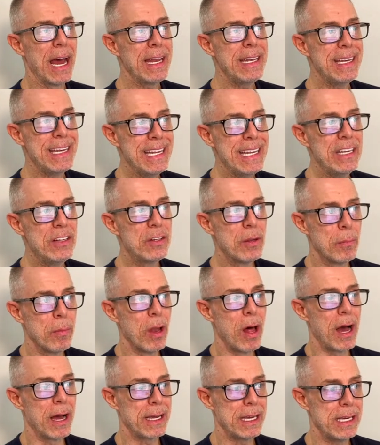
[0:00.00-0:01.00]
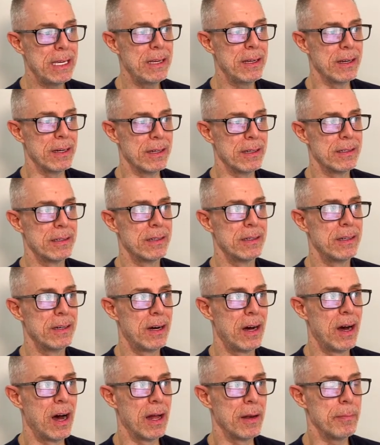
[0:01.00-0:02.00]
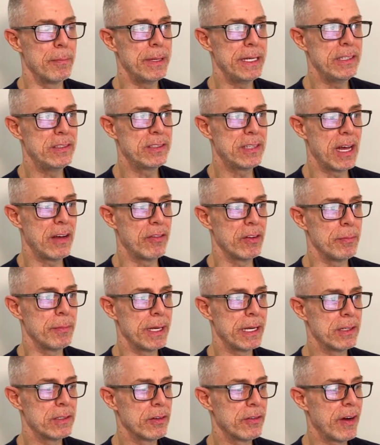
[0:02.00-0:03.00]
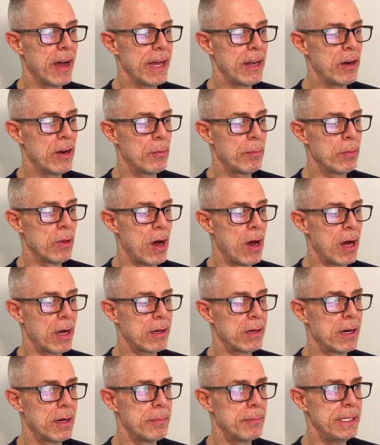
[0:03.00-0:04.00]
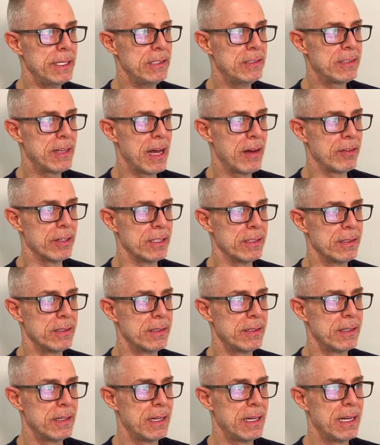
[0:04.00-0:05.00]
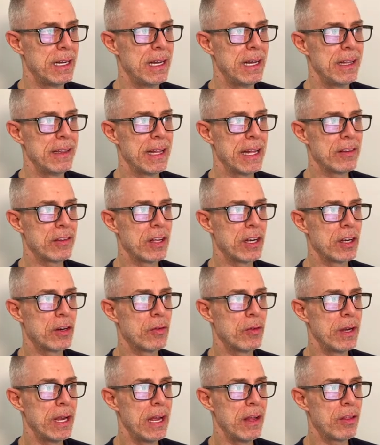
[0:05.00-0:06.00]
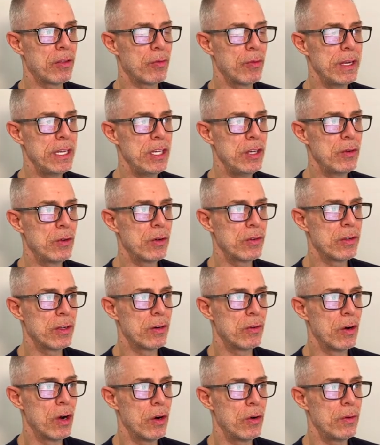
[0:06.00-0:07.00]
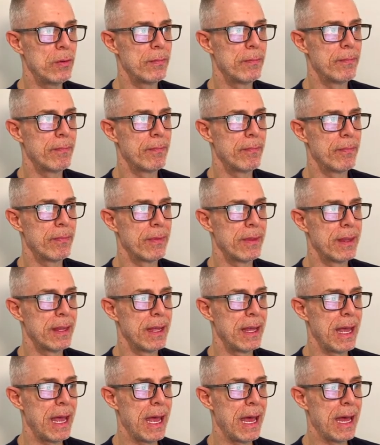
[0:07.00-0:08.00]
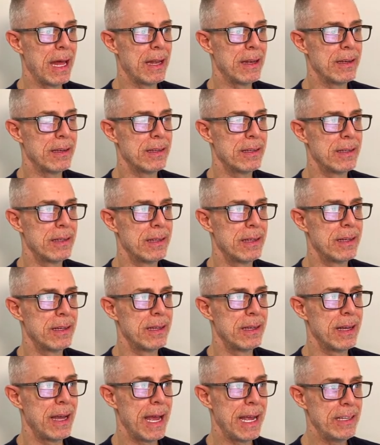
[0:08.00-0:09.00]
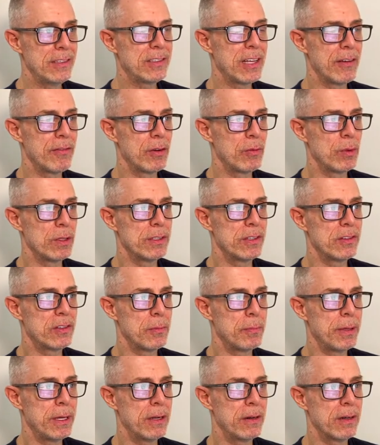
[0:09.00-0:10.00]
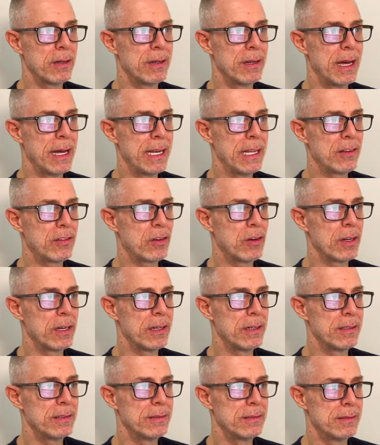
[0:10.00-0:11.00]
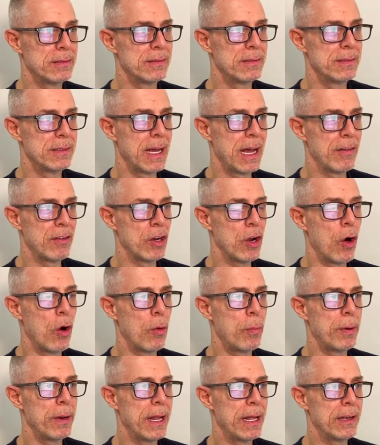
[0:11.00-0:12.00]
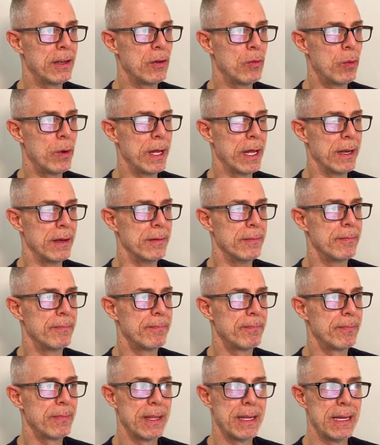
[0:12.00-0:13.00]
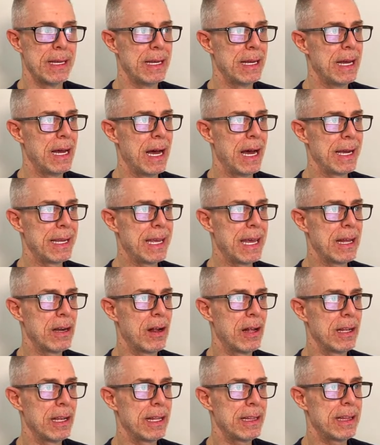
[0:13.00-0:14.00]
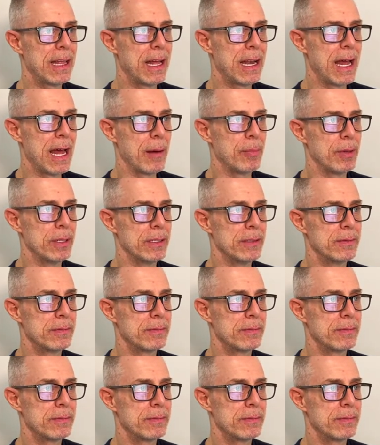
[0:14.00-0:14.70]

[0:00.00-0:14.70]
I need to block here on B7 because if I don't block on B7, that's going to create 3 Yugos in a row and A7 will disappear and it's going to have an open-ended win. I cannot let that happen.